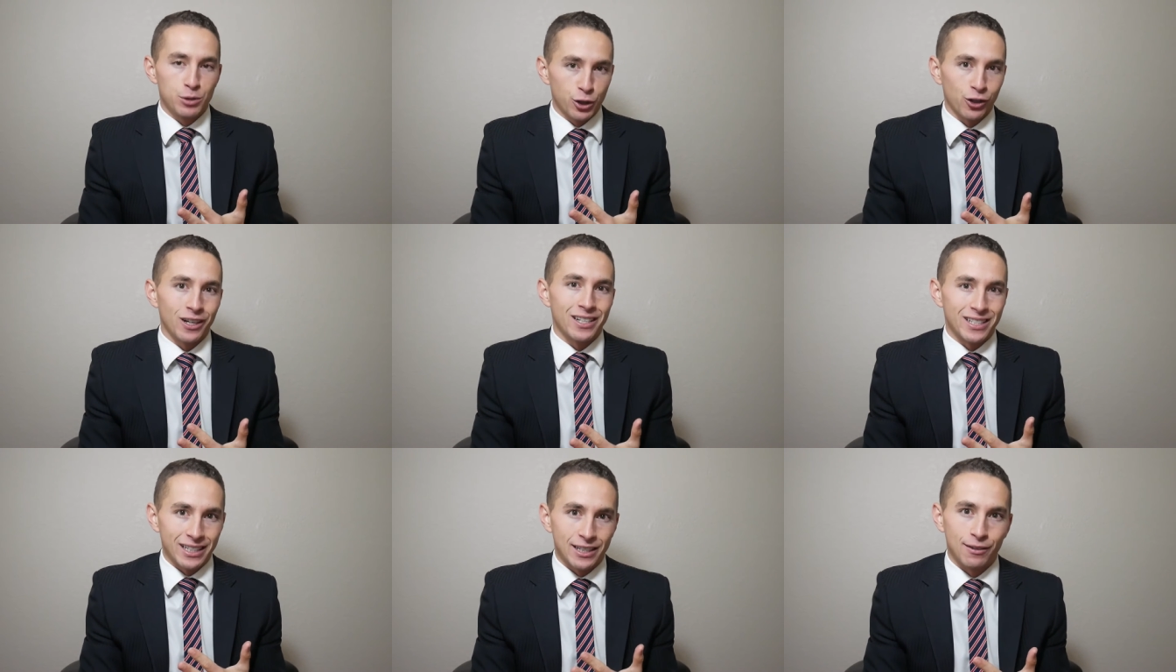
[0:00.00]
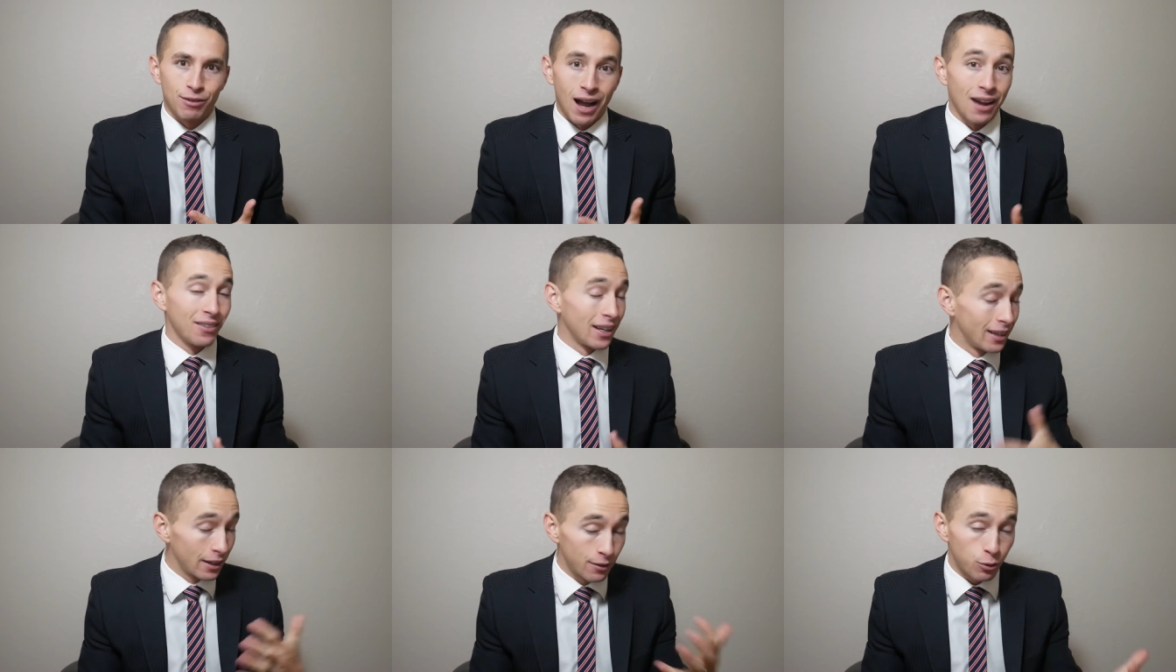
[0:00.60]
starting at 65
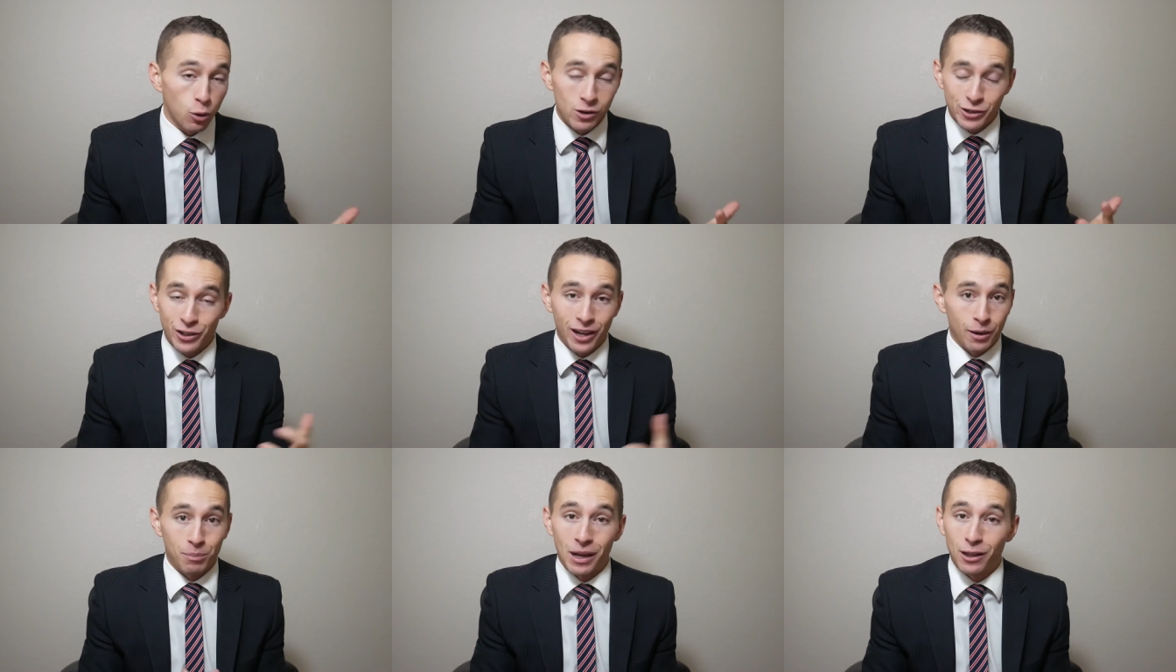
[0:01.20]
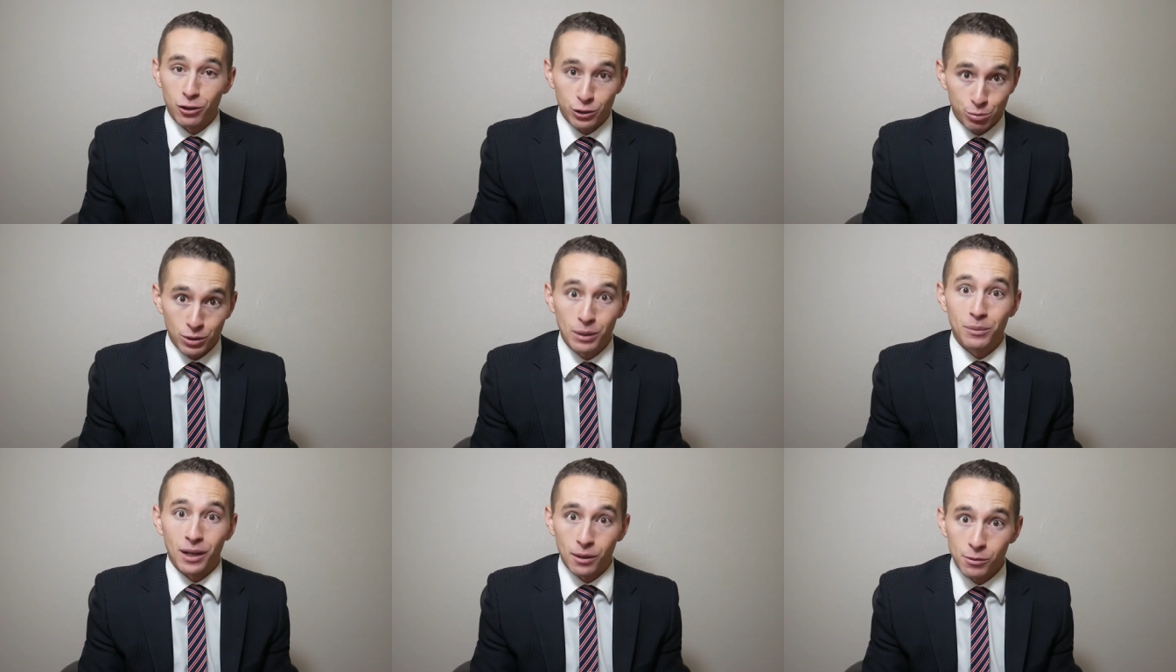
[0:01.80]
and then of course you got to pay those
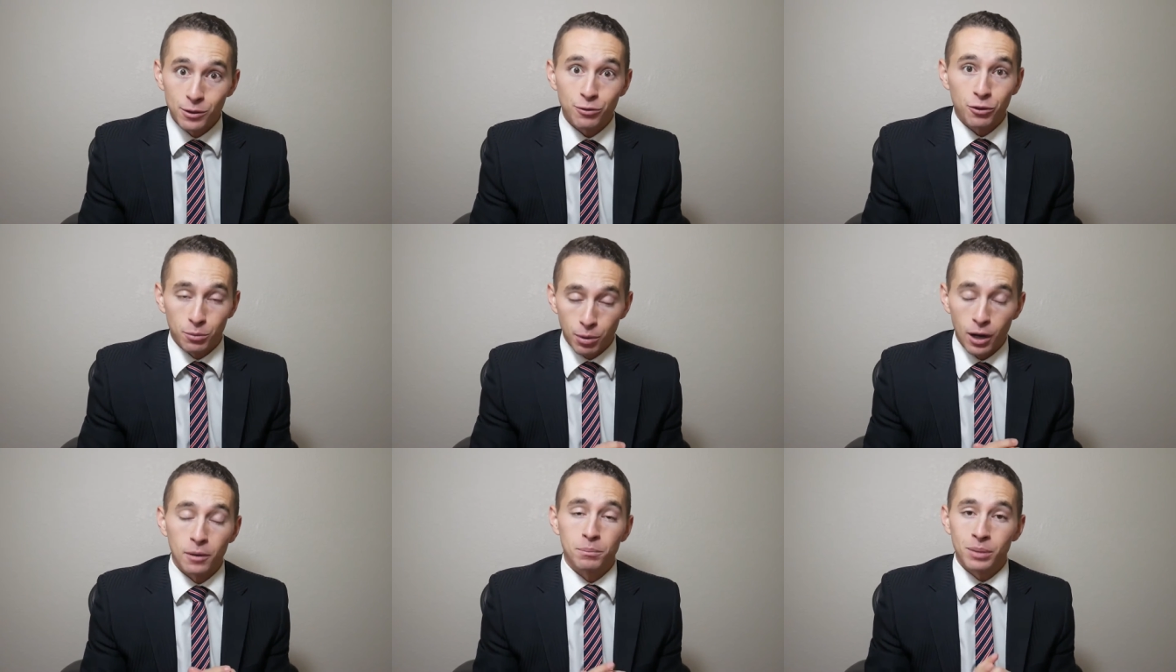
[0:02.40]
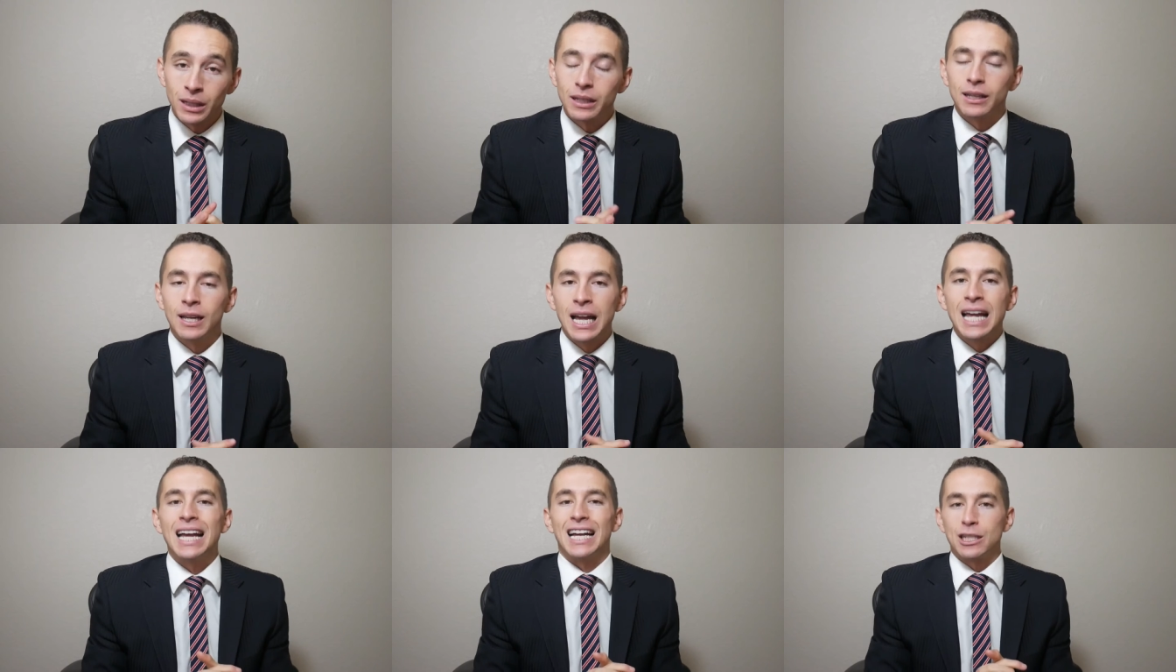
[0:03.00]
premiums for part
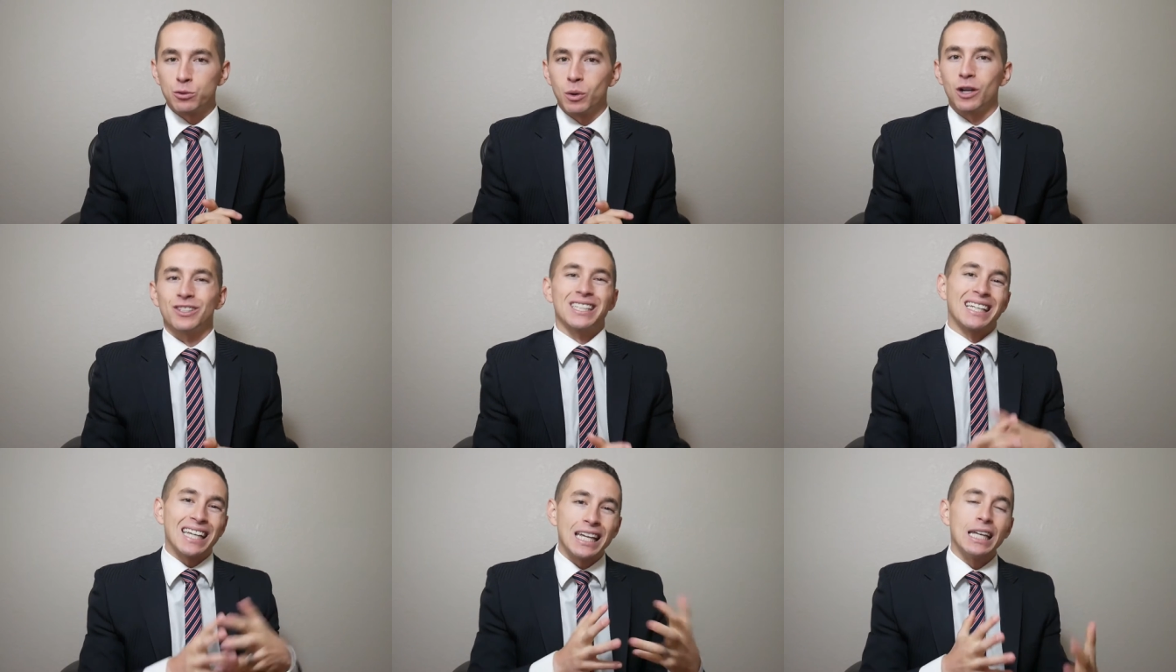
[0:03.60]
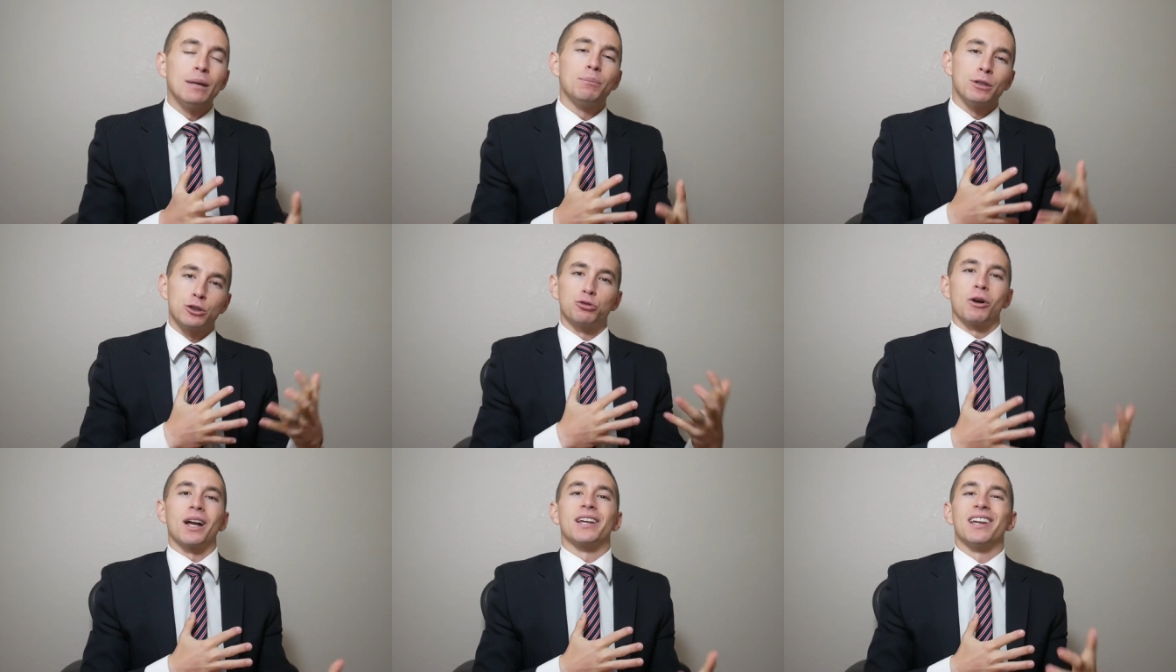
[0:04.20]
b as well to keep
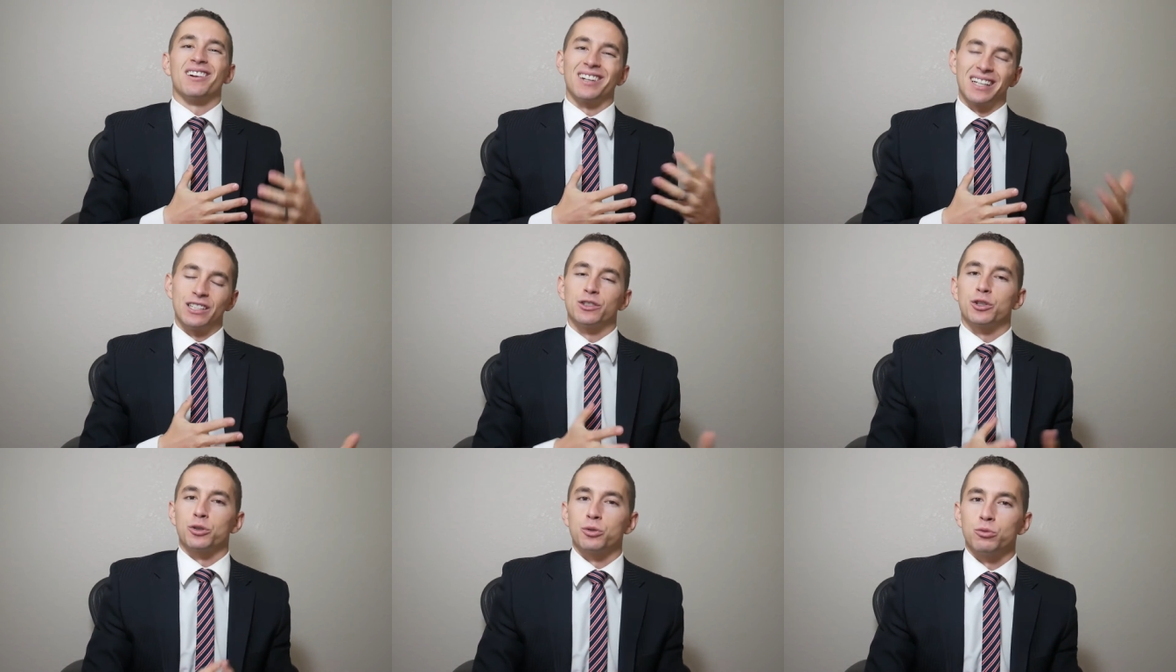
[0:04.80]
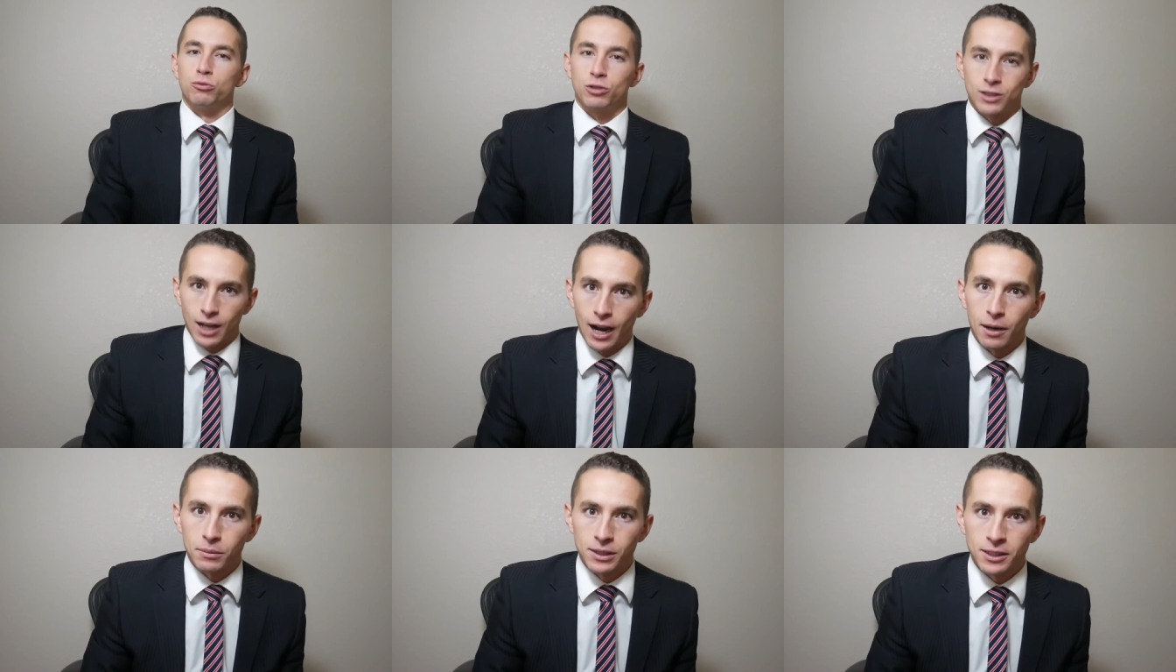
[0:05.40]
tricare into
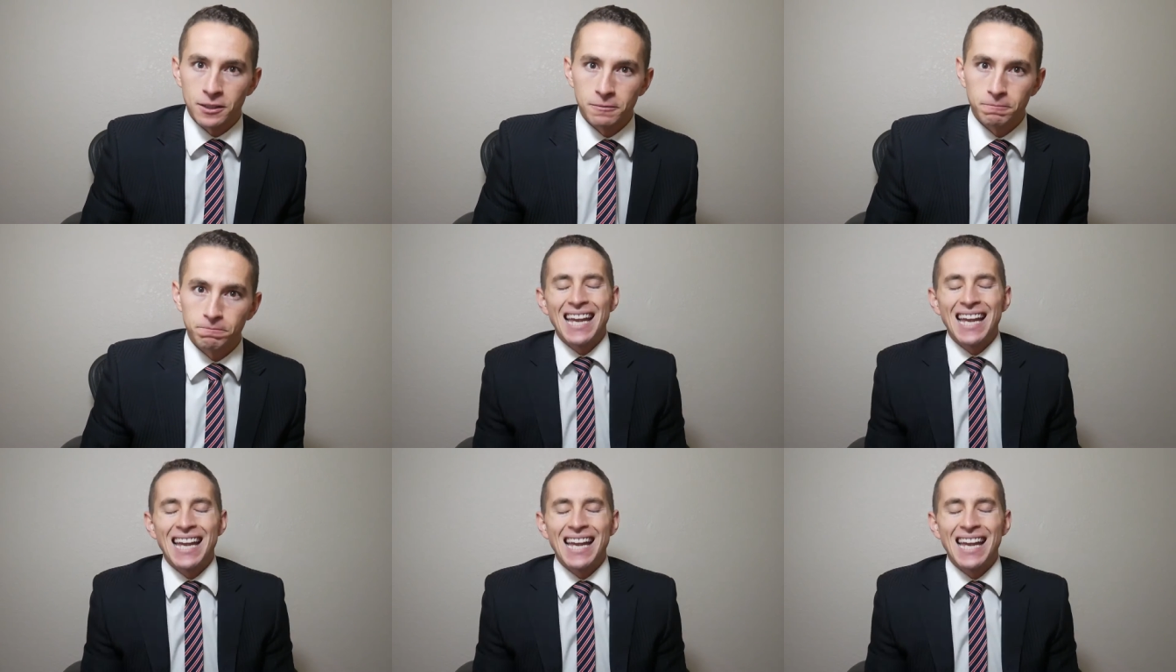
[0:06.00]
retirement